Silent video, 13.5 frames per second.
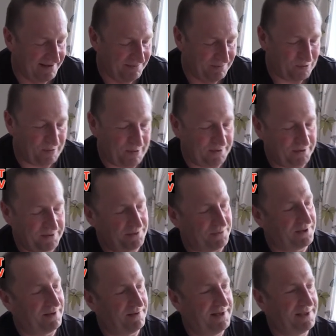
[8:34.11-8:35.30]
promote those sorts
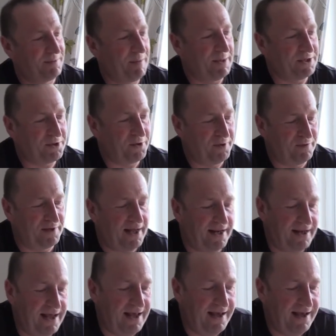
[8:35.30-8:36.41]
of things. I'm a bit shy for that.